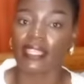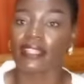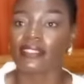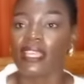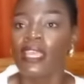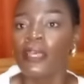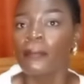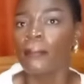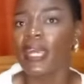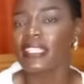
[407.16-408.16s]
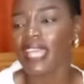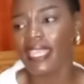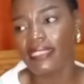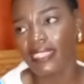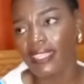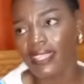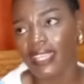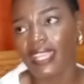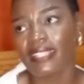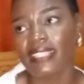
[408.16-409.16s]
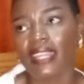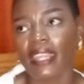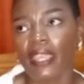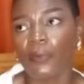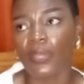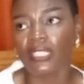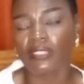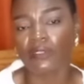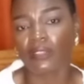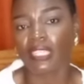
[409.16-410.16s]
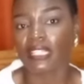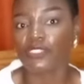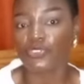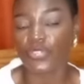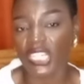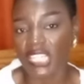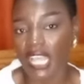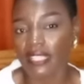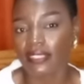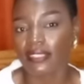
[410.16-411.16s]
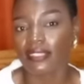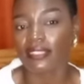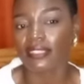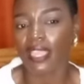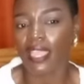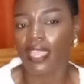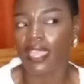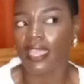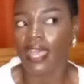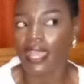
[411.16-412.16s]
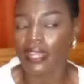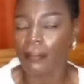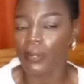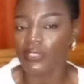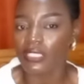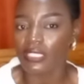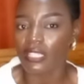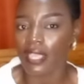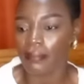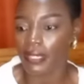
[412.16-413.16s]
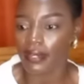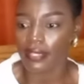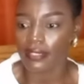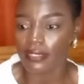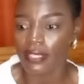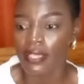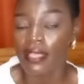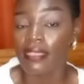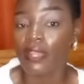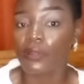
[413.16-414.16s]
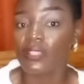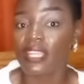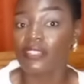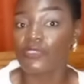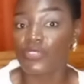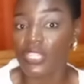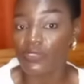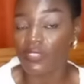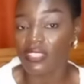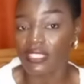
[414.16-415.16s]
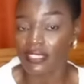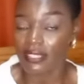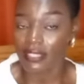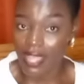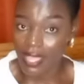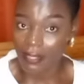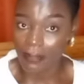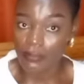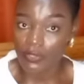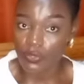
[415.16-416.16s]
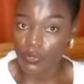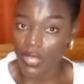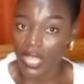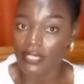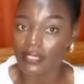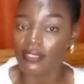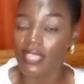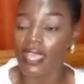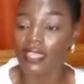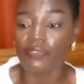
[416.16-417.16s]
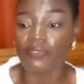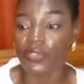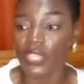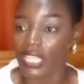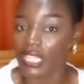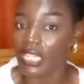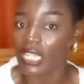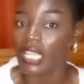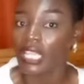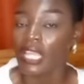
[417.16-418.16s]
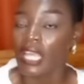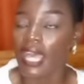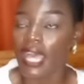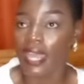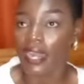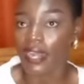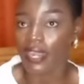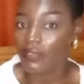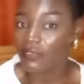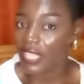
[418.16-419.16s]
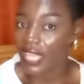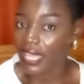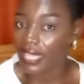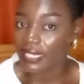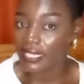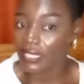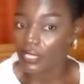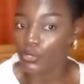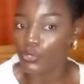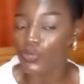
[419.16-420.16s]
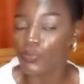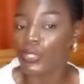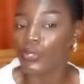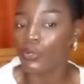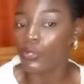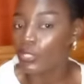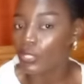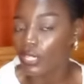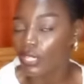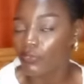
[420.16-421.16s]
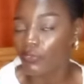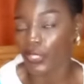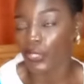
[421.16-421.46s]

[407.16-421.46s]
that. But I think Qatar Airways is not that strict as I heard about Emirates. They're not that strict with time. So as if you can arrive there early, it should be good for